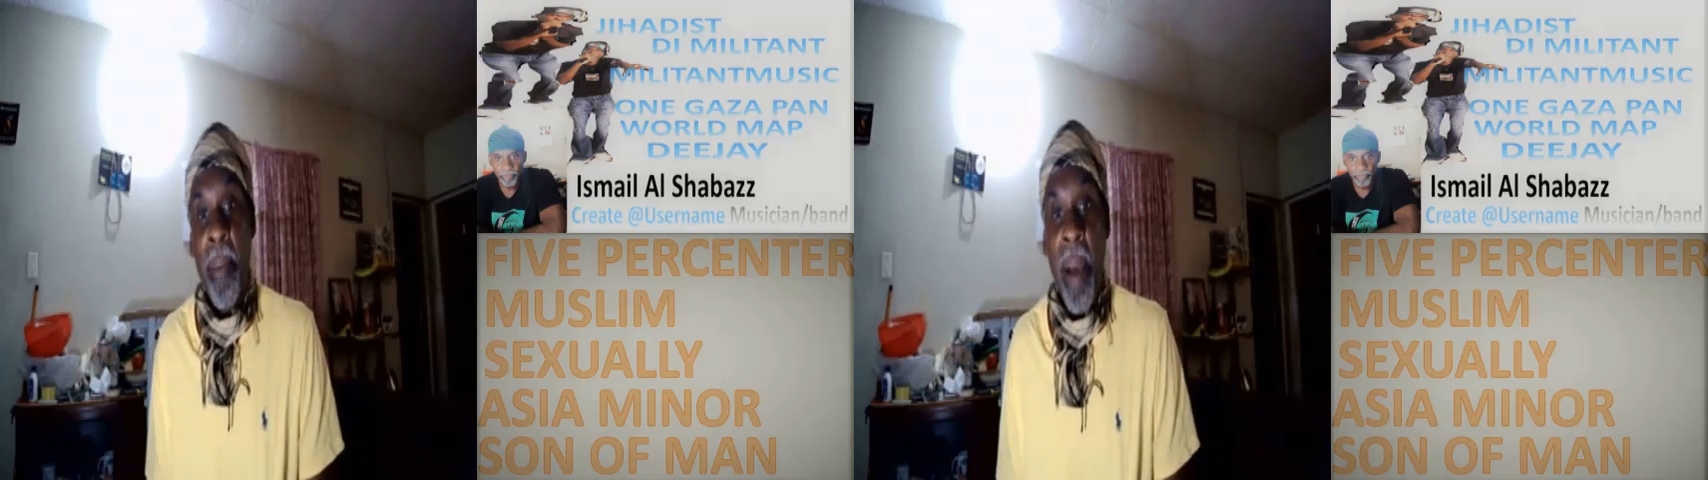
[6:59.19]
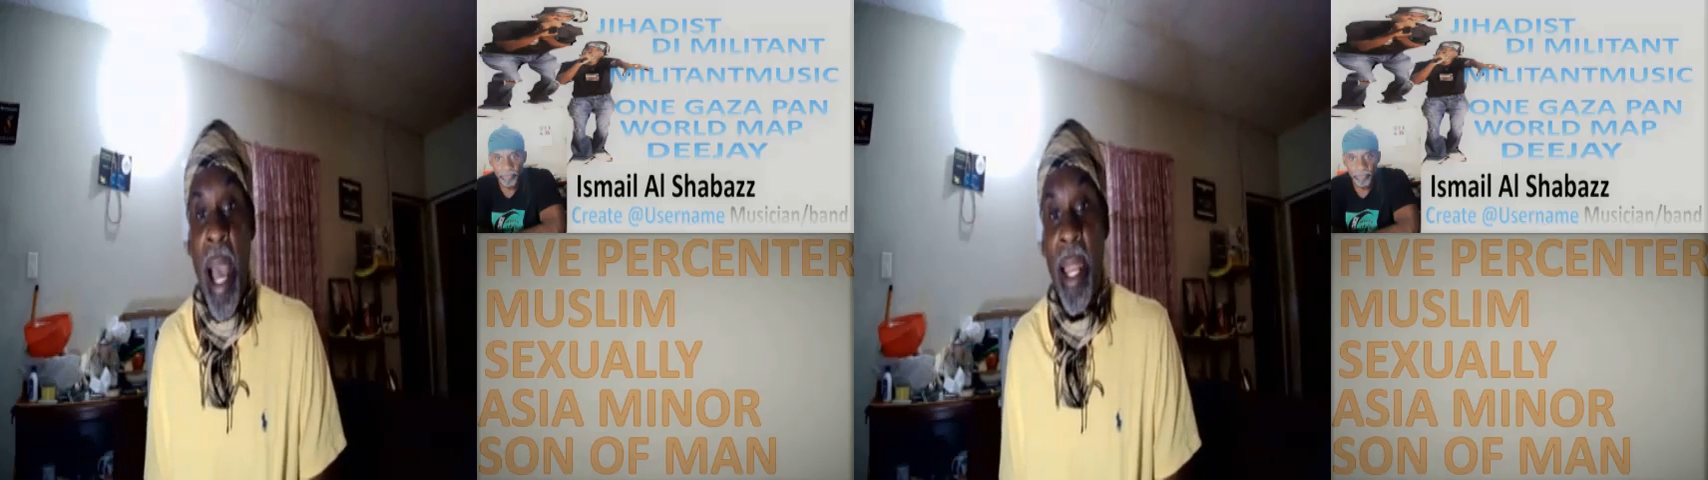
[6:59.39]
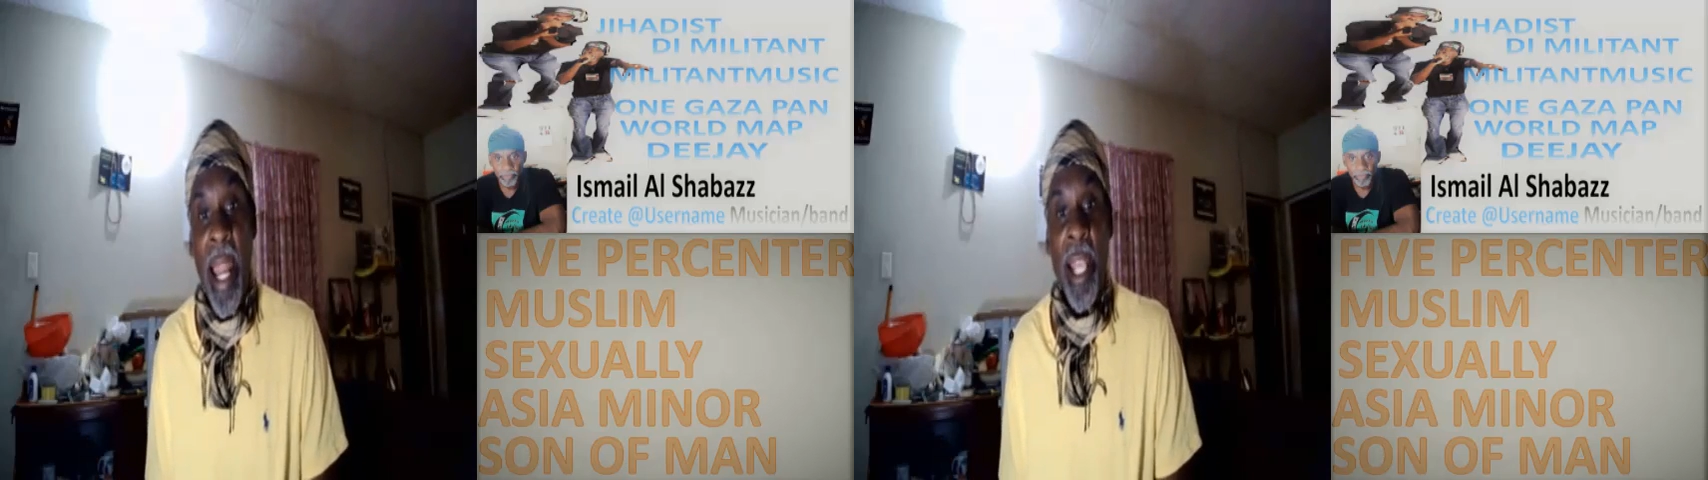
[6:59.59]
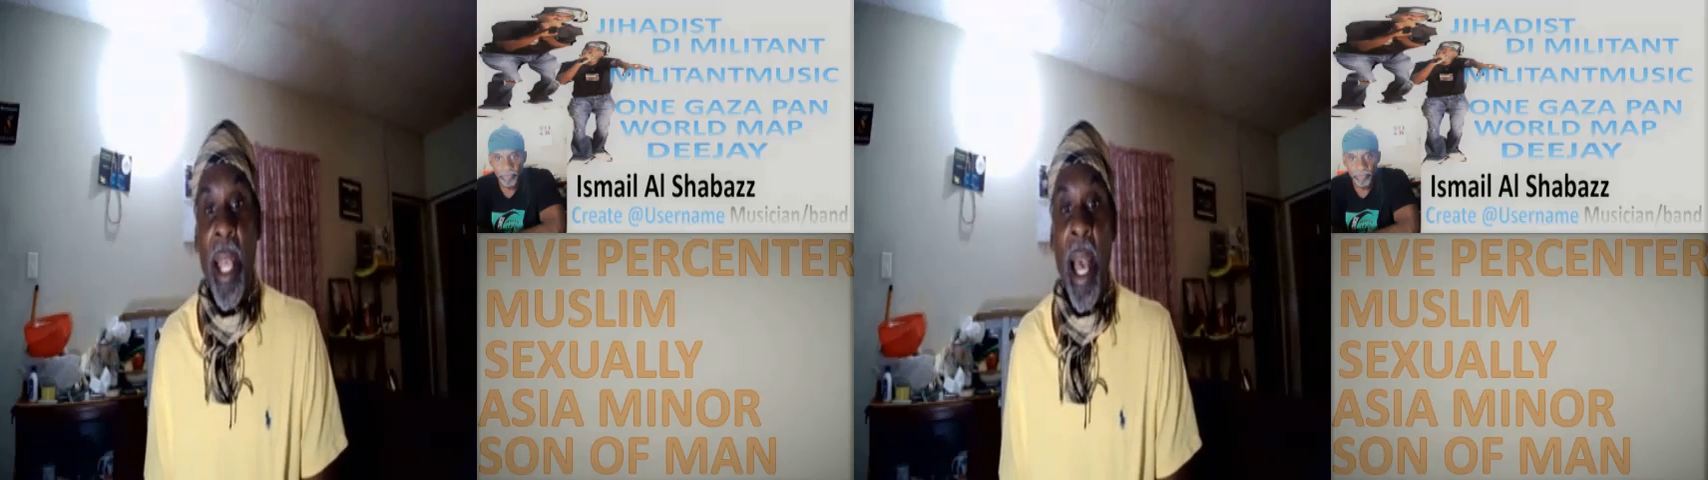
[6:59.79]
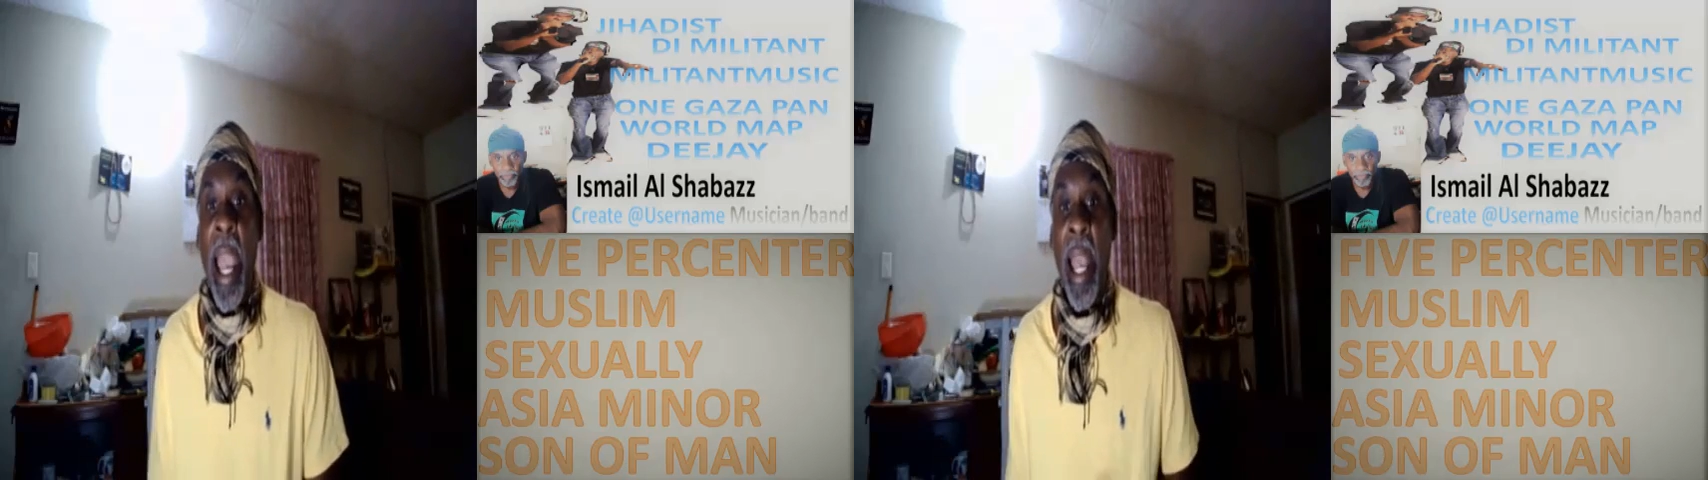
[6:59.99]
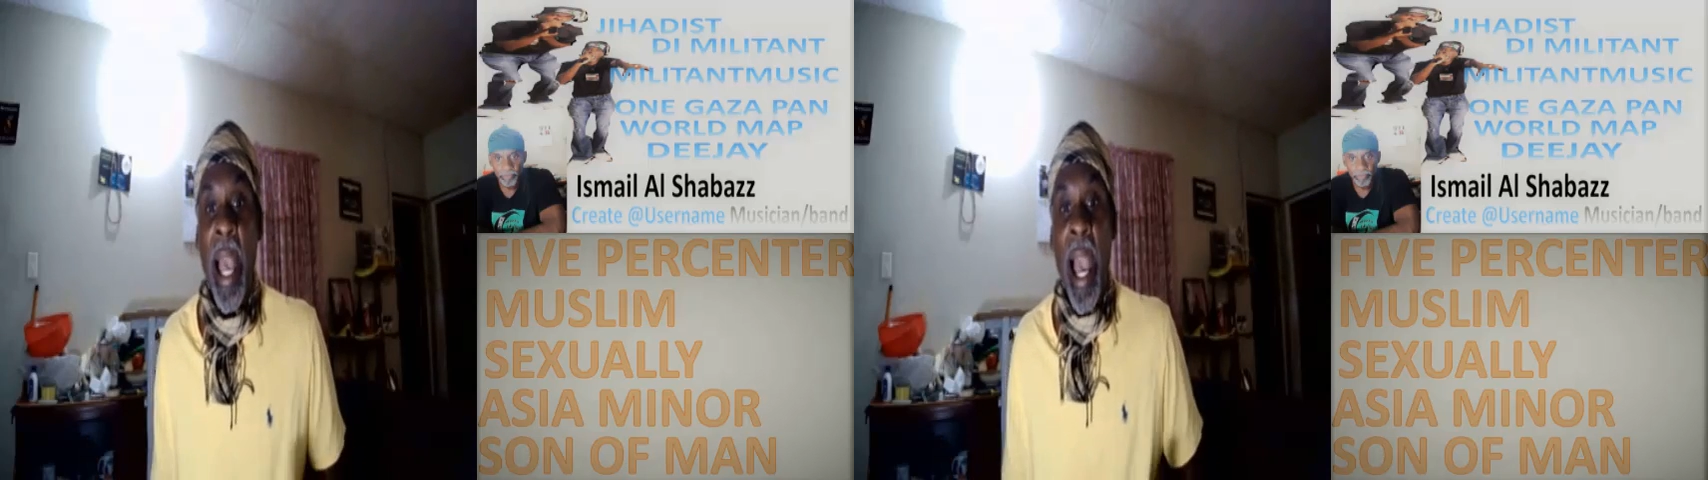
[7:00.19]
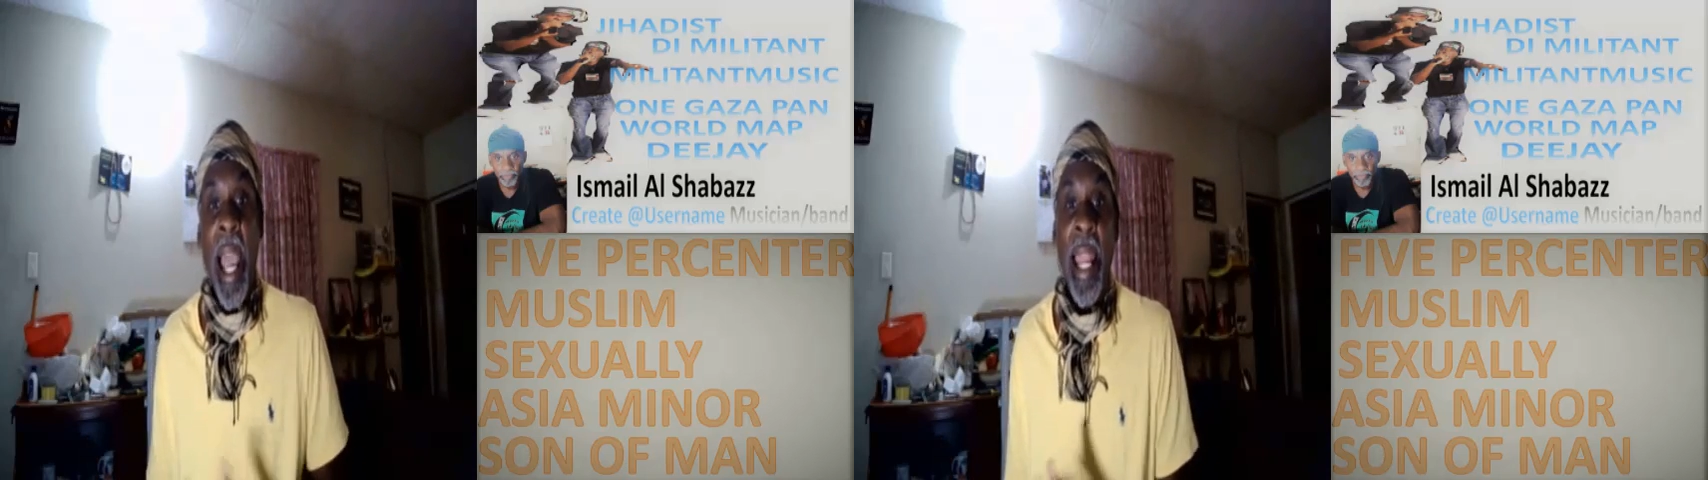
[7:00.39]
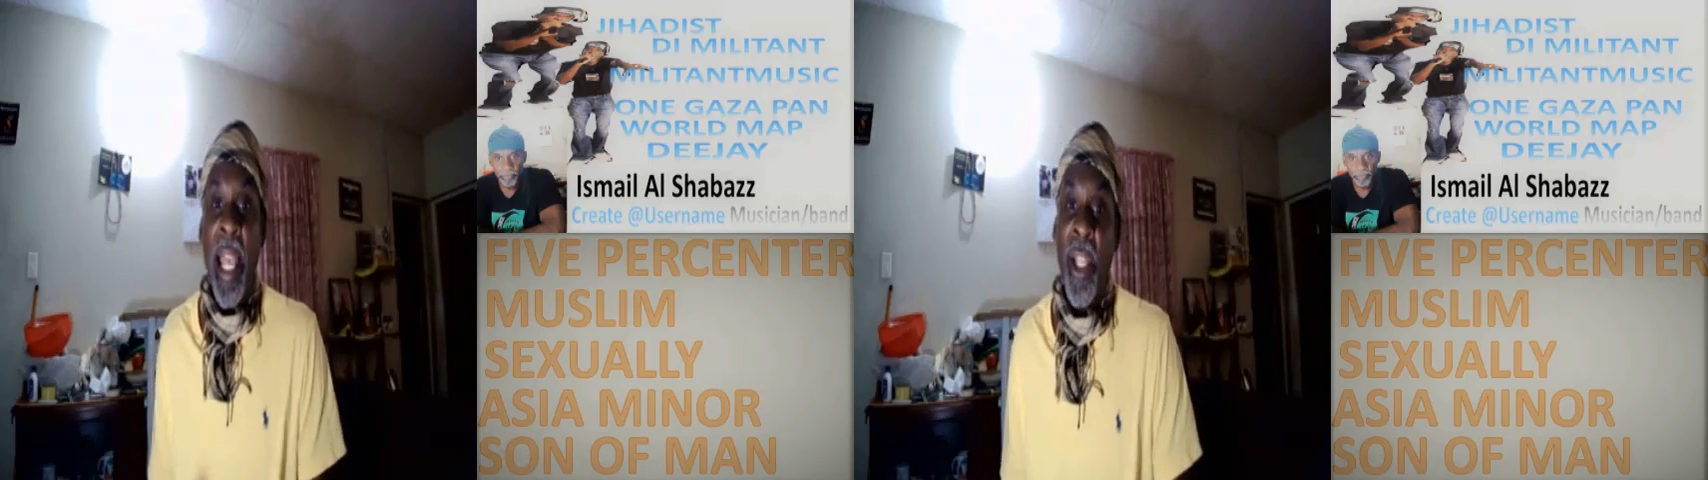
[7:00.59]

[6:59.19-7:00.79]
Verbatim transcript: highlight highlight